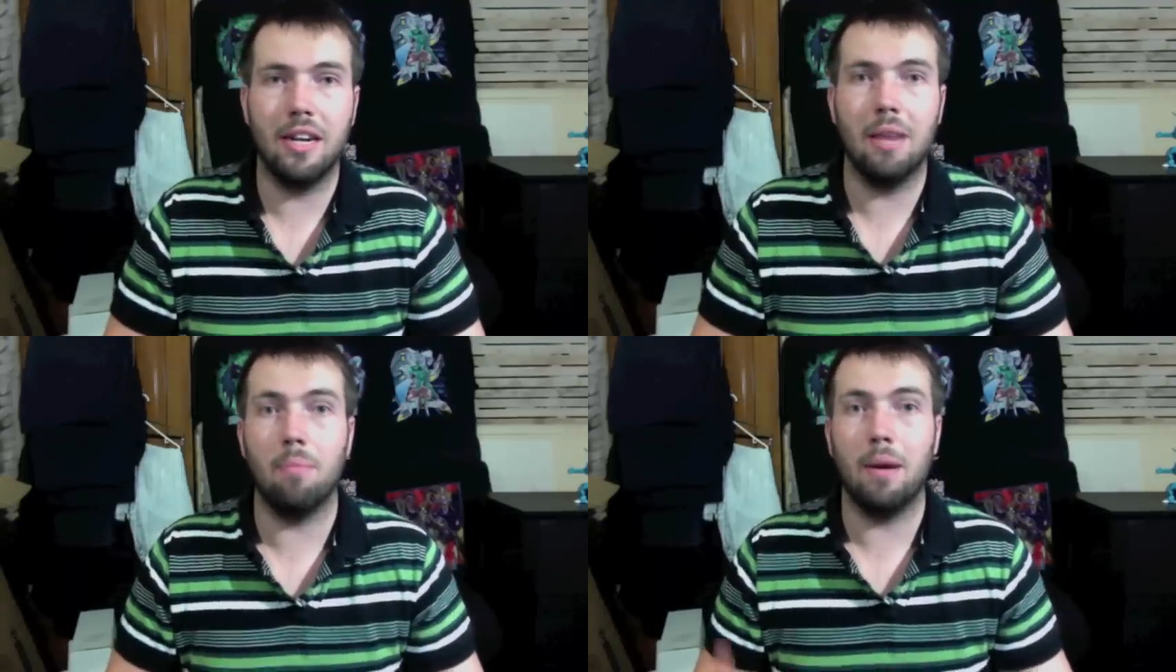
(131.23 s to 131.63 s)

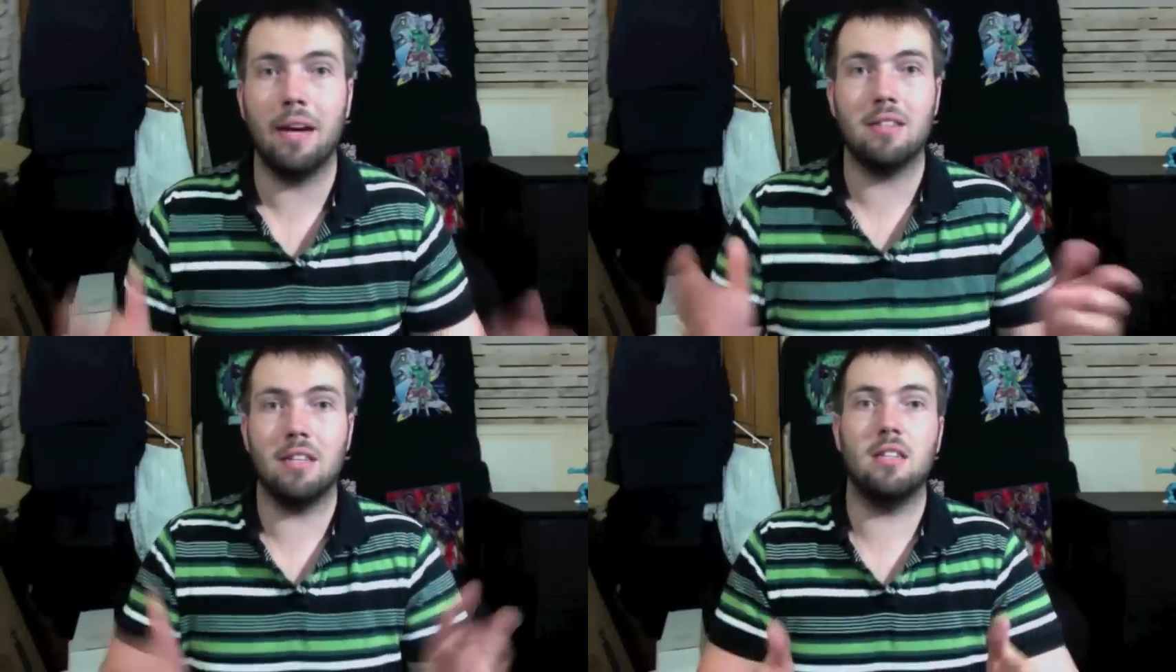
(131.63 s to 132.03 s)
I'm paying
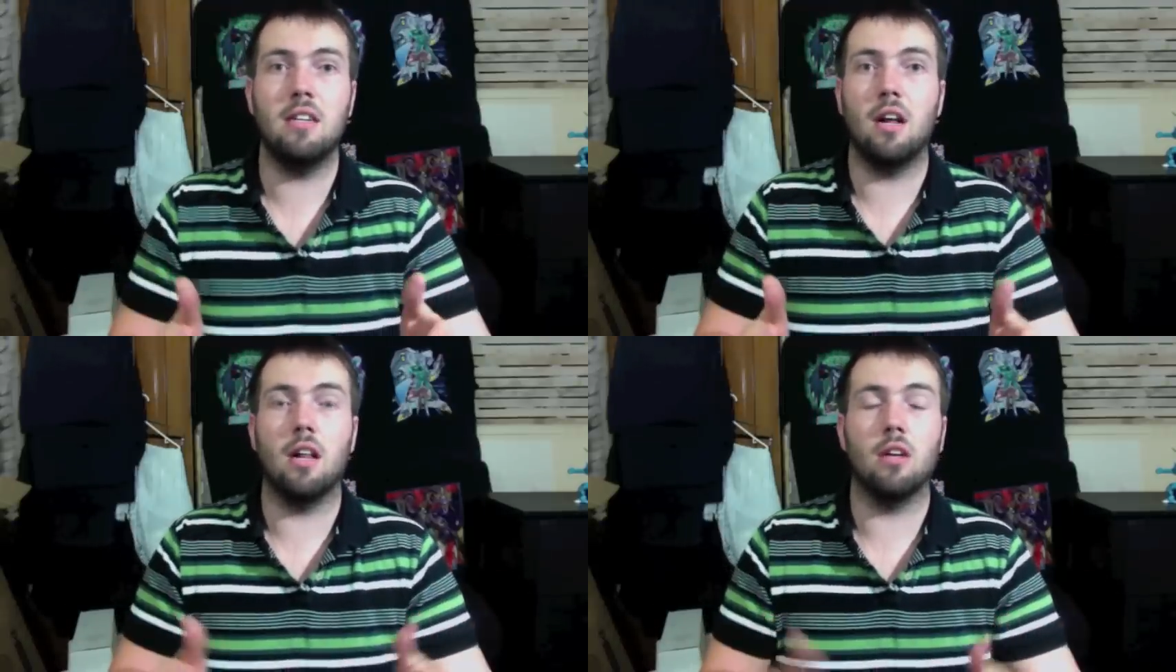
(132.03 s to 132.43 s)

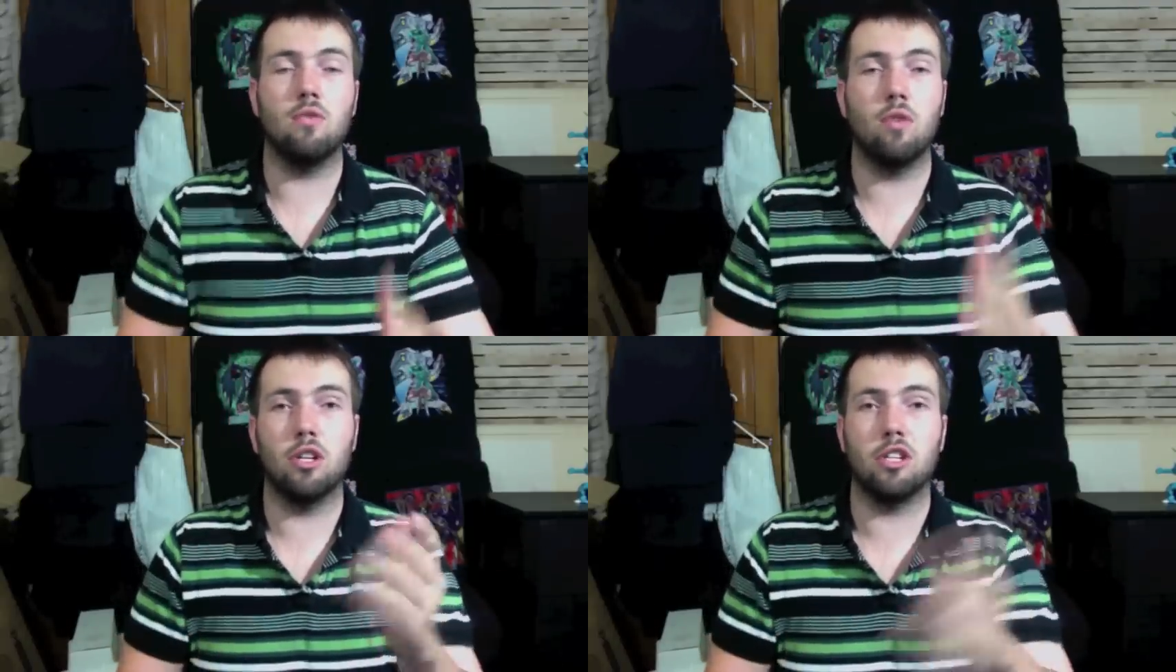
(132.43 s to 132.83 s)
$60
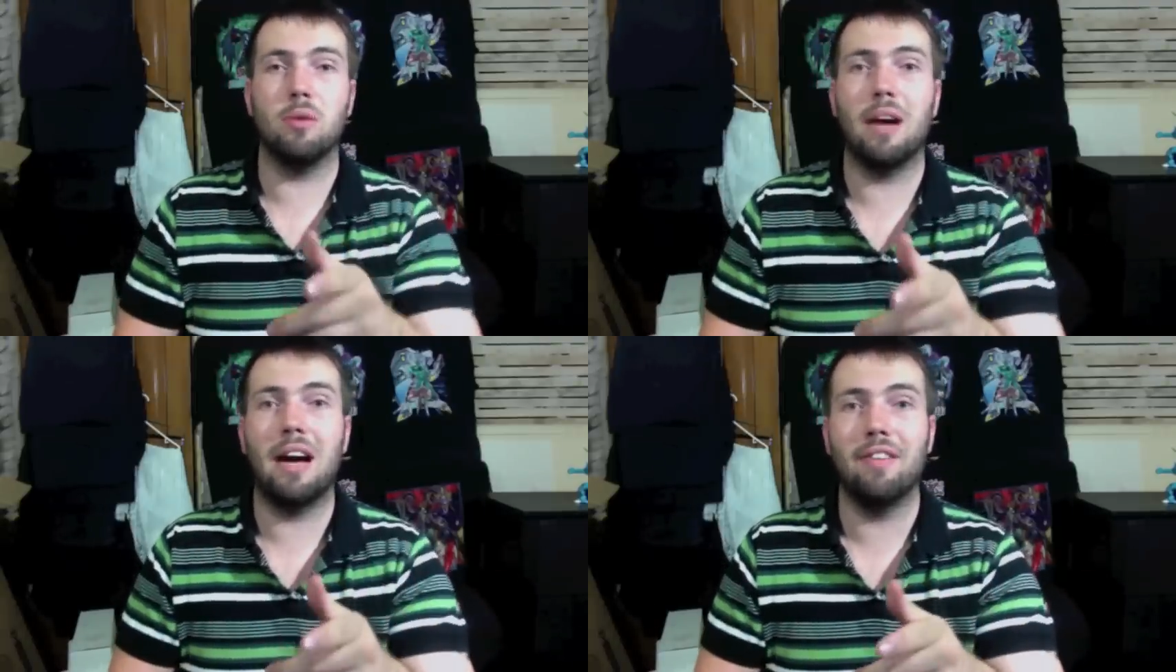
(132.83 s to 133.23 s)
for it. Do you
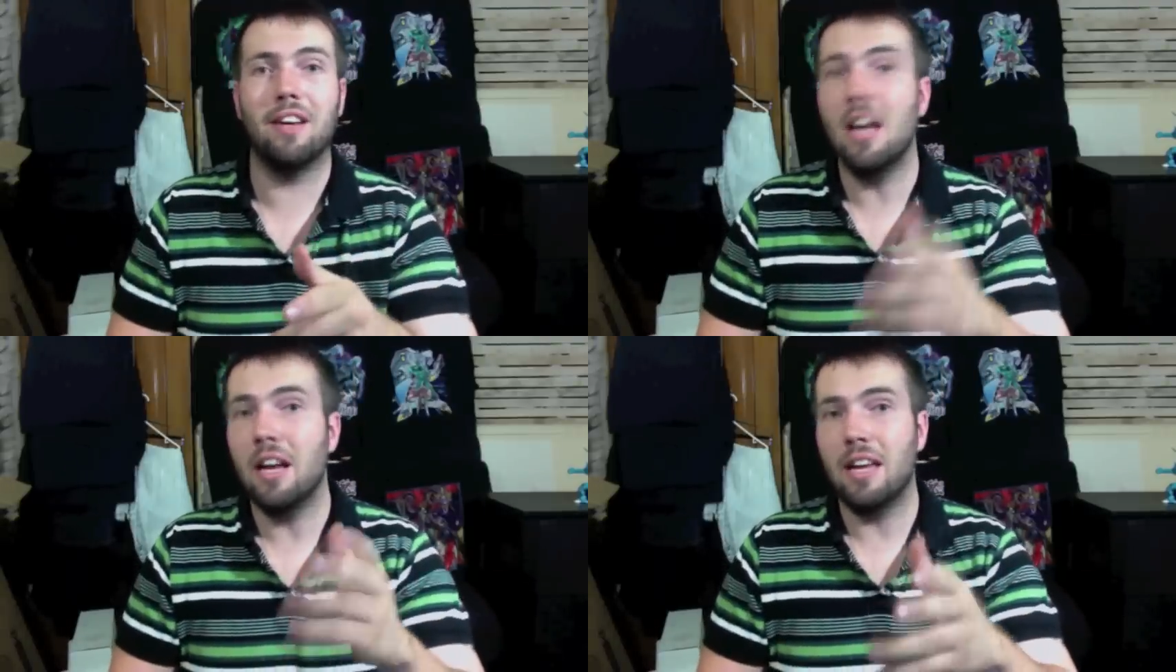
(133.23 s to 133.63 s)
have it?
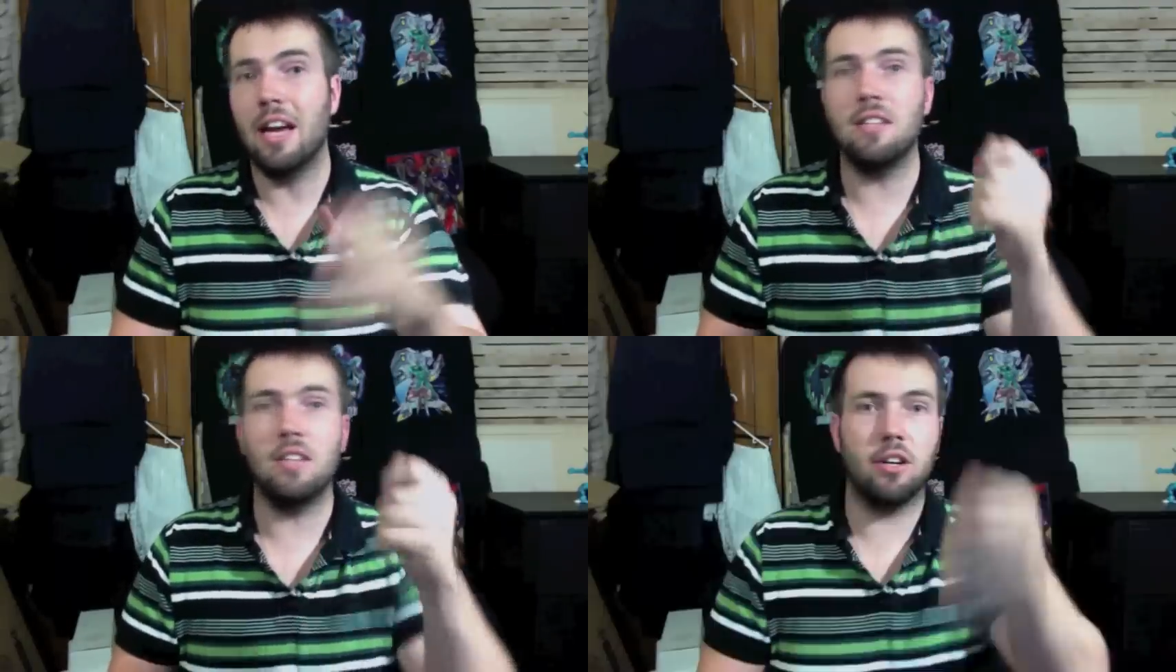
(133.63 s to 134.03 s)

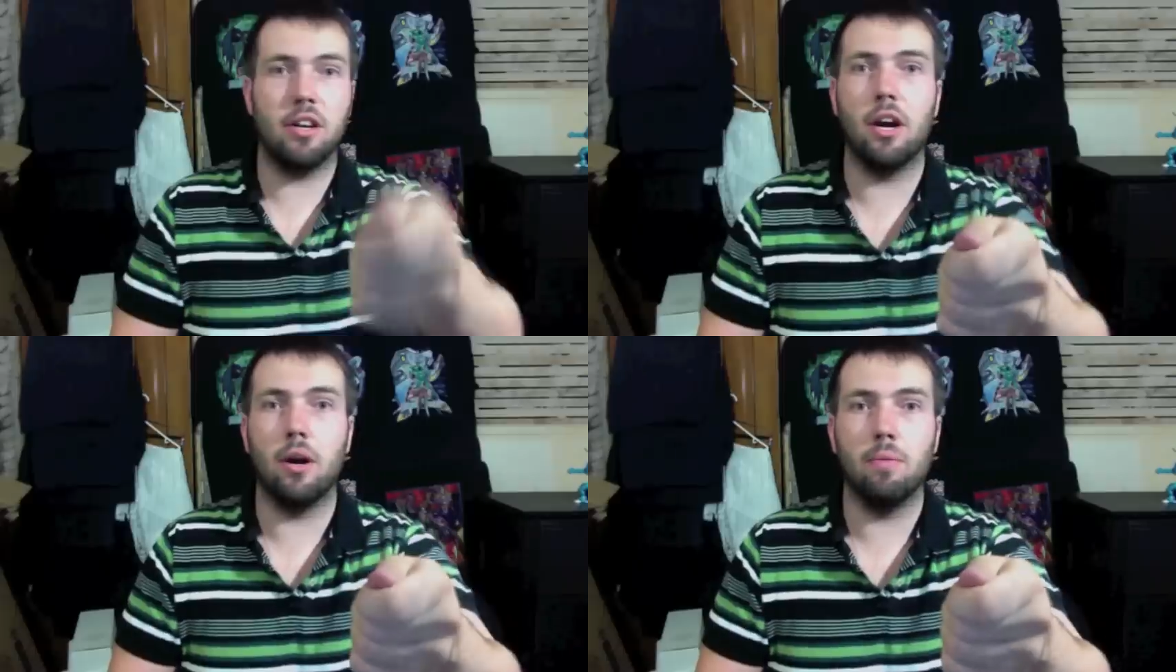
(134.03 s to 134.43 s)
Yes, here you
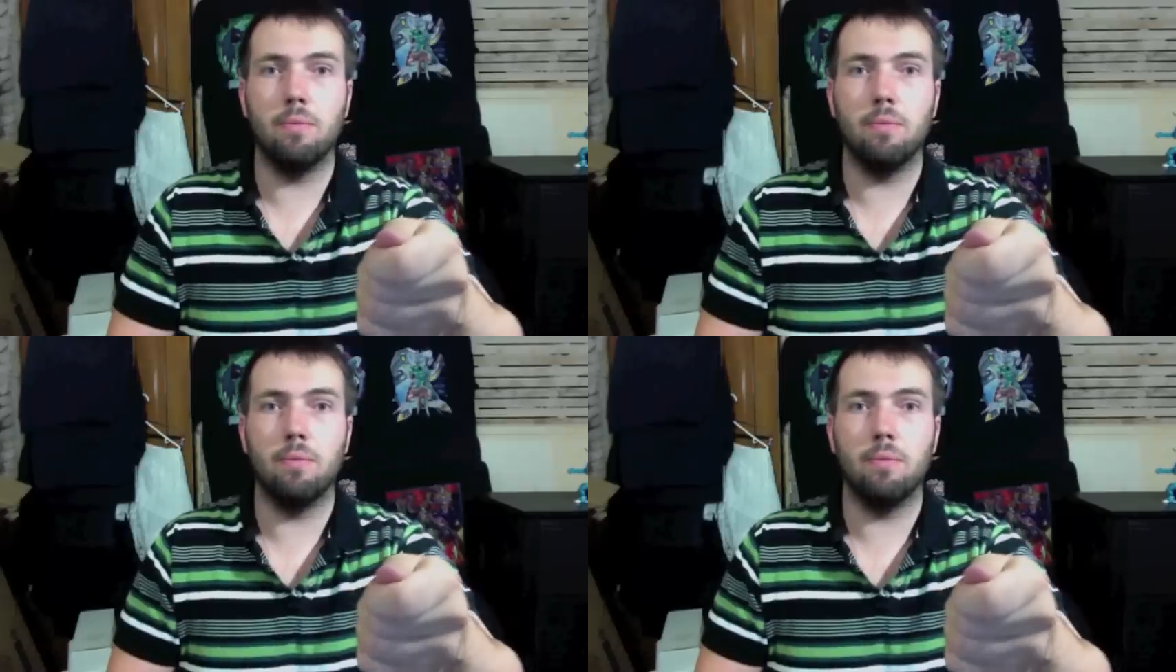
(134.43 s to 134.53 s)
go.